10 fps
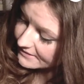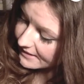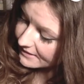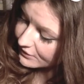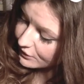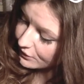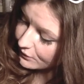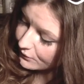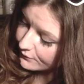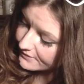like a
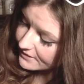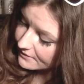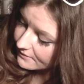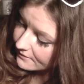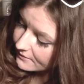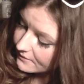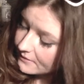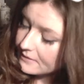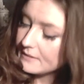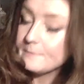nude
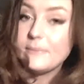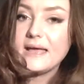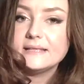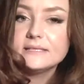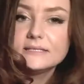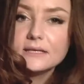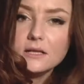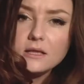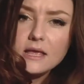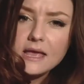
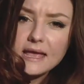pencil,